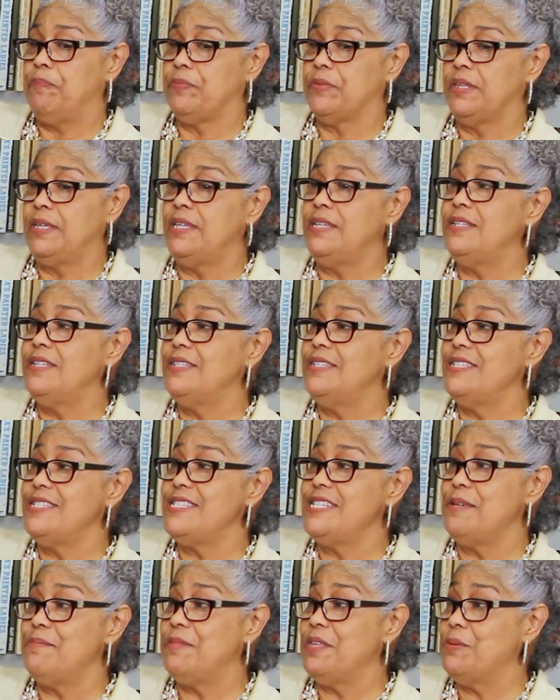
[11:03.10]
He did the
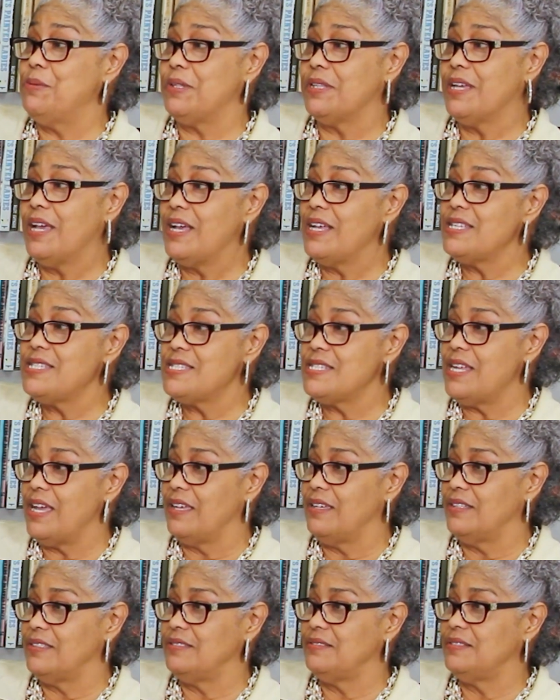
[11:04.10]
same thing with cast
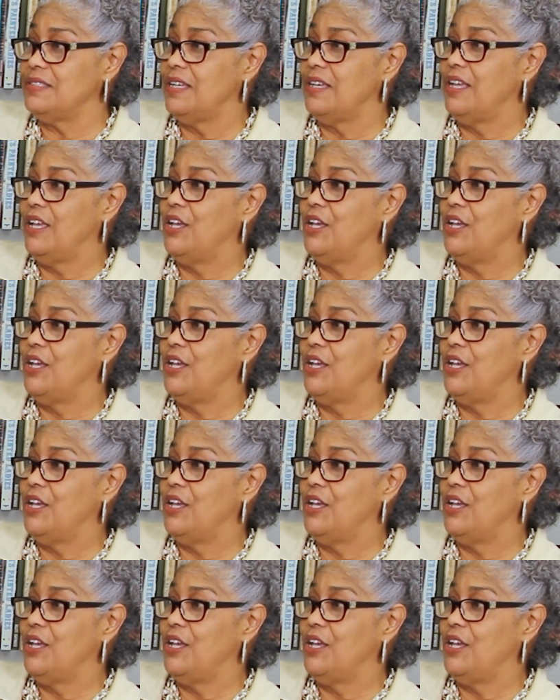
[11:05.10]
iron.